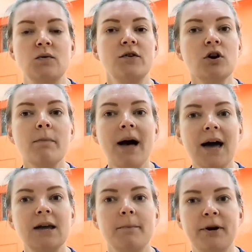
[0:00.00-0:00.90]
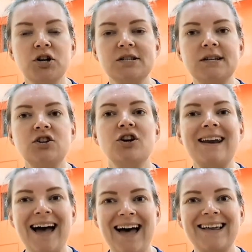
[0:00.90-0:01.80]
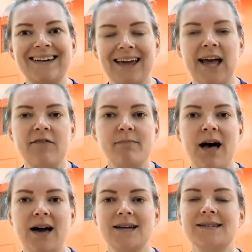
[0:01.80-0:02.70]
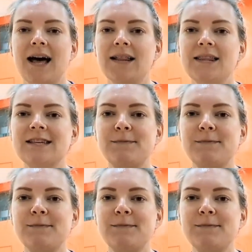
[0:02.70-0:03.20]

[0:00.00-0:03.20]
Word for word: So if you're a pocket person, you're not gonna have pockets on these,